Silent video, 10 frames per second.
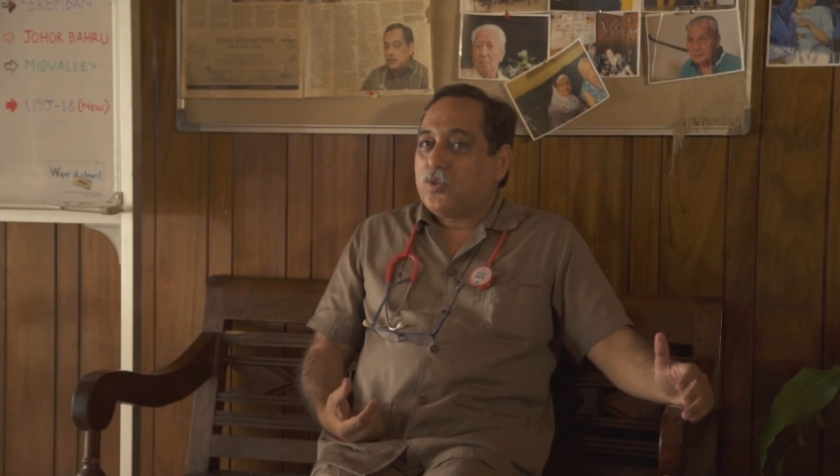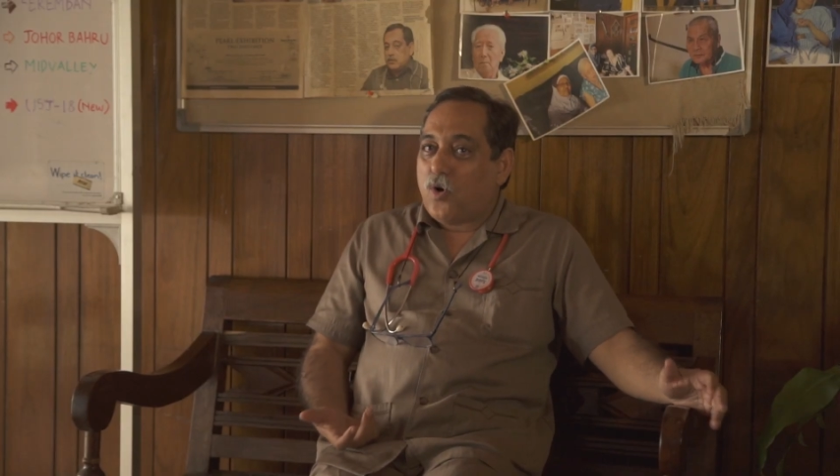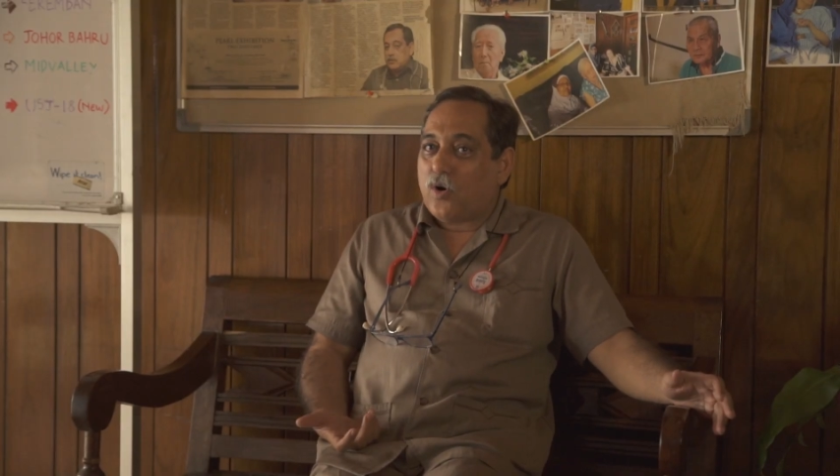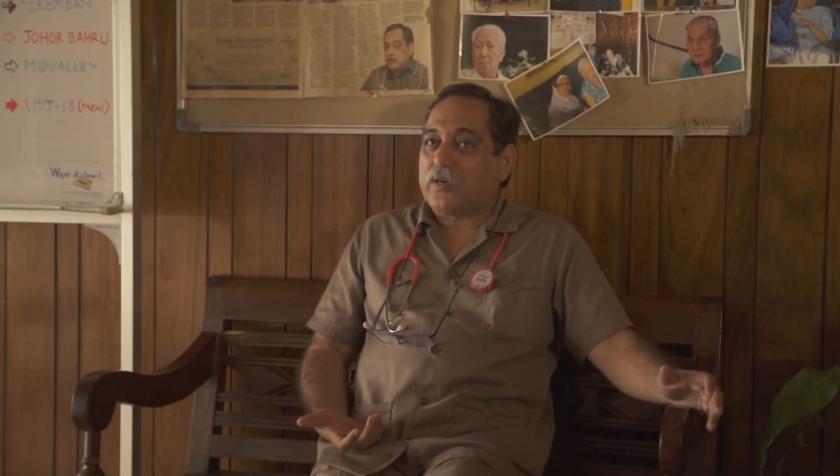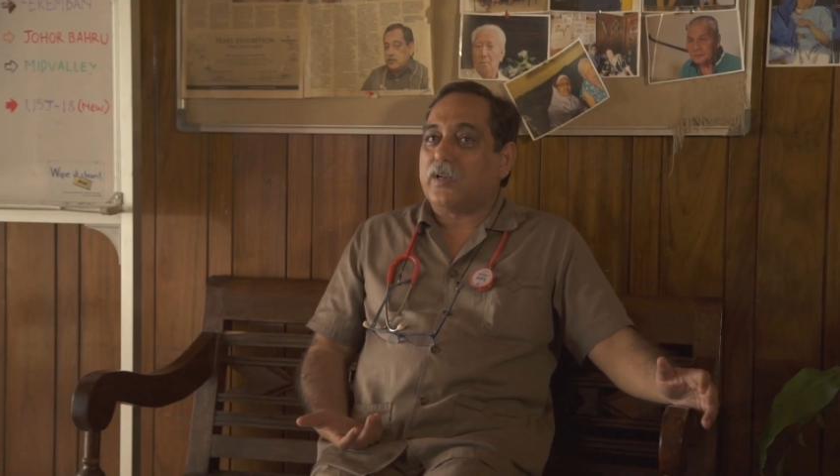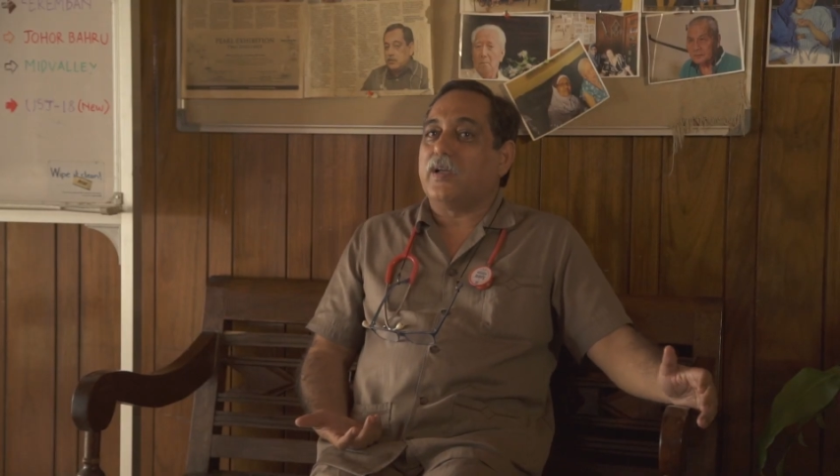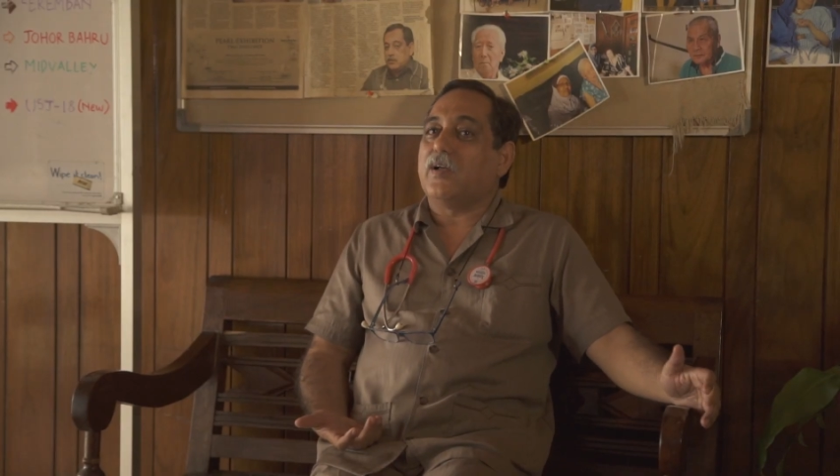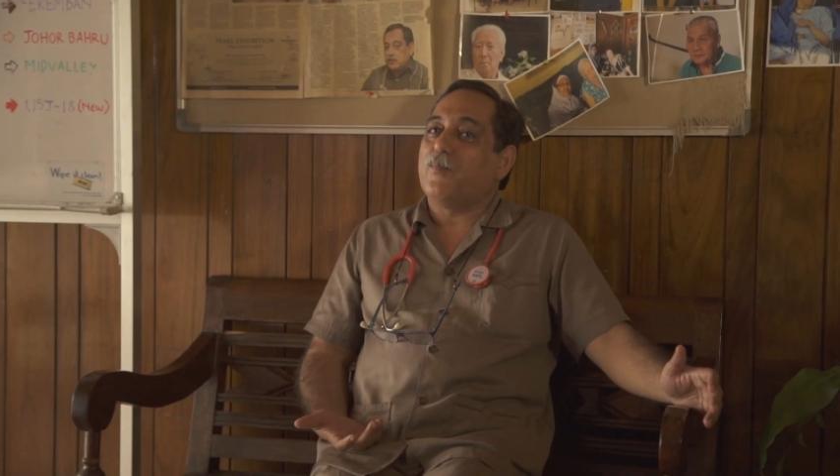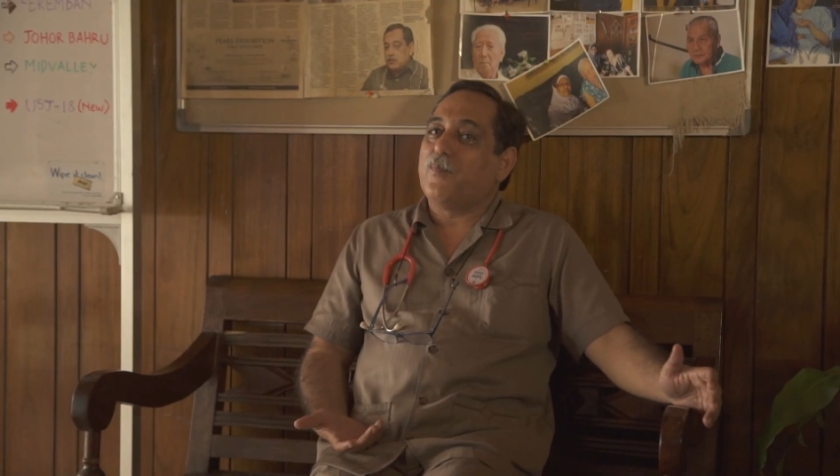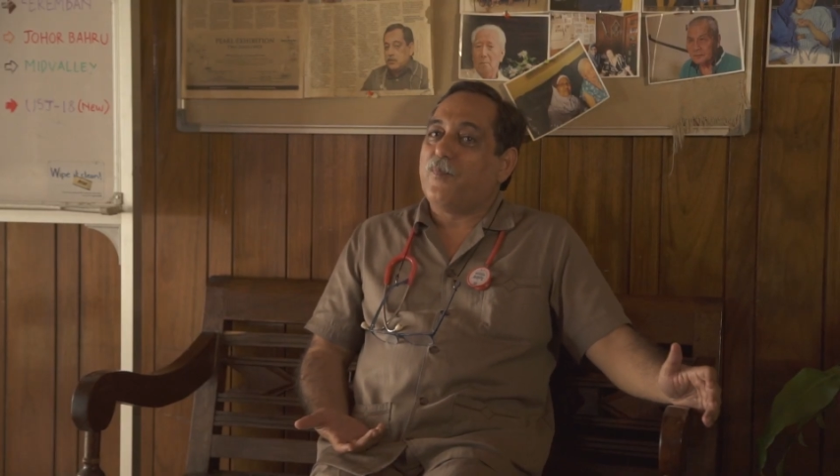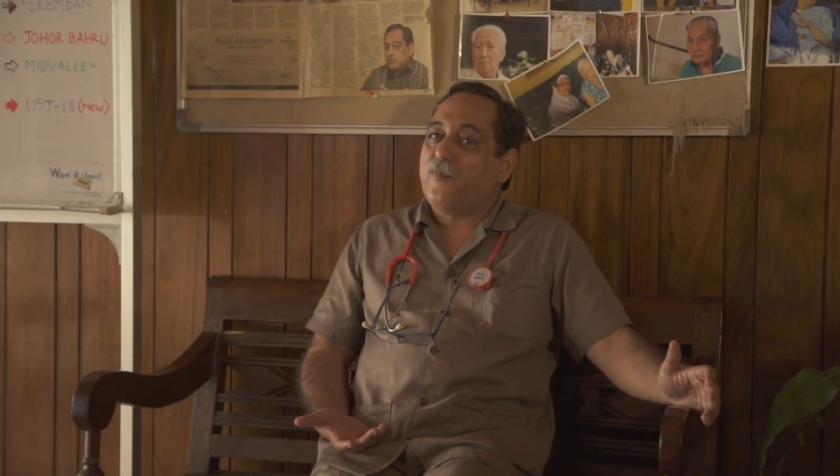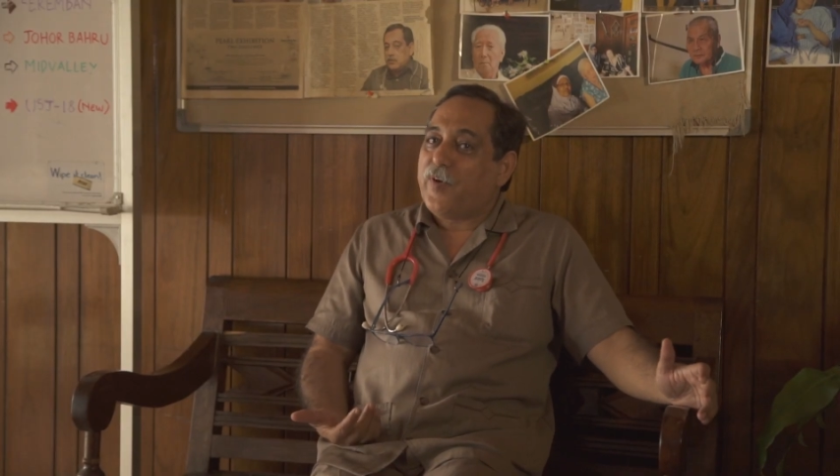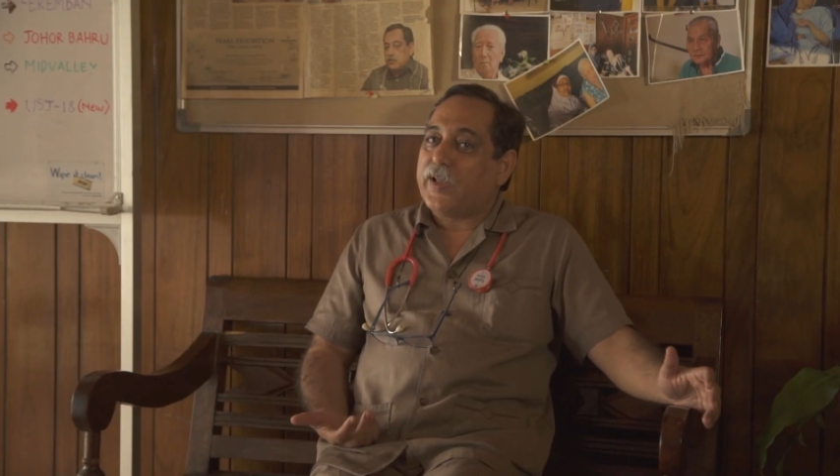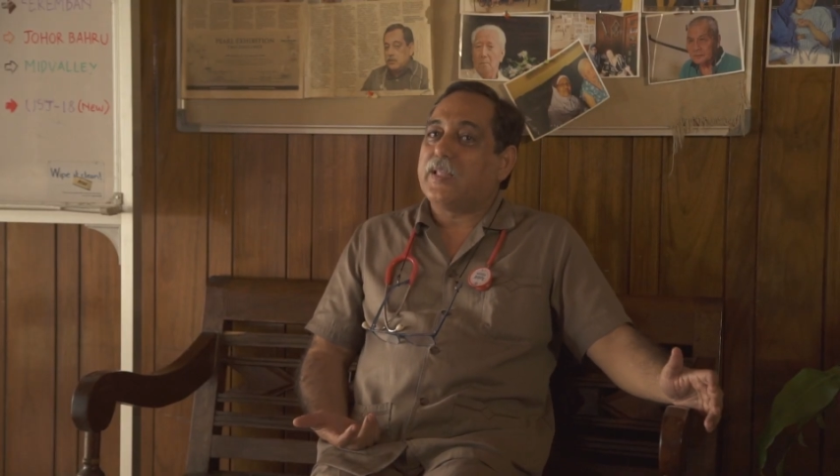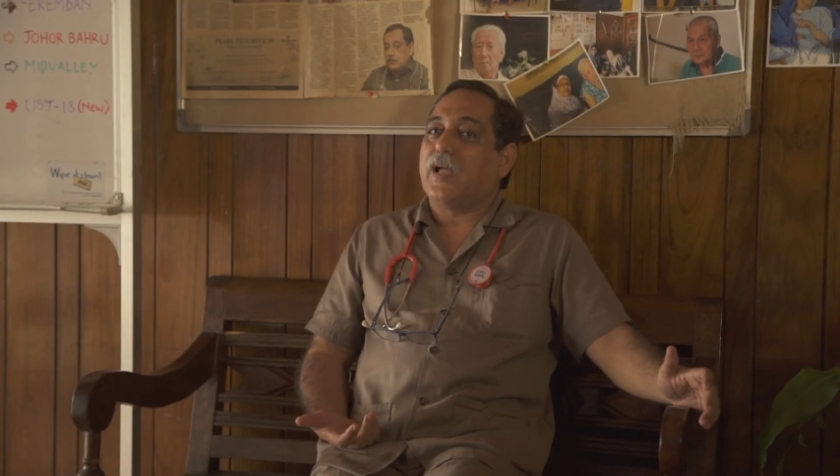thought
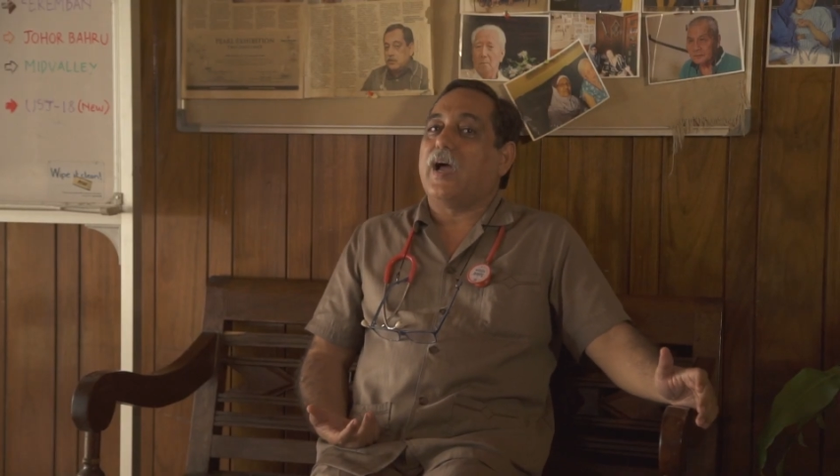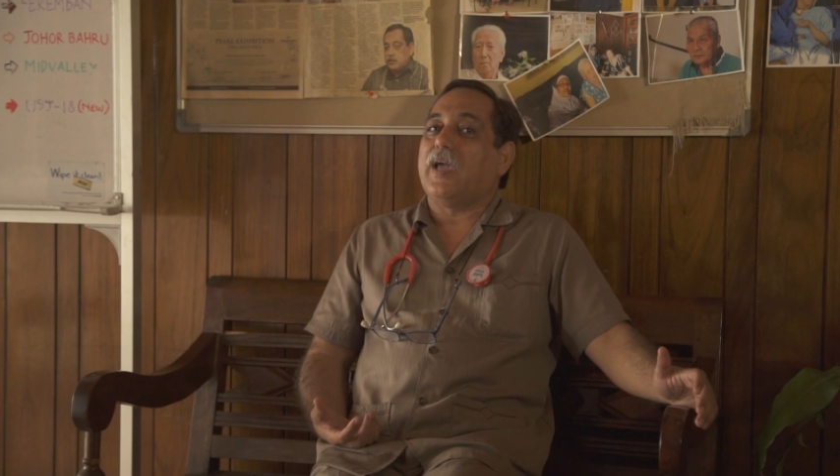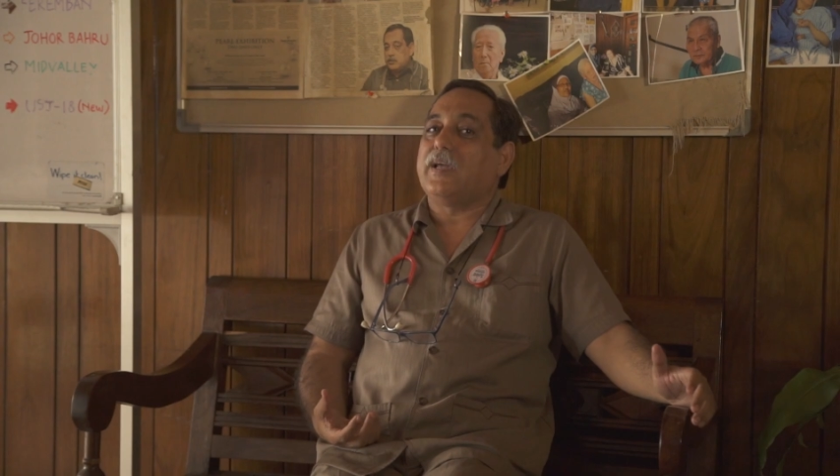when I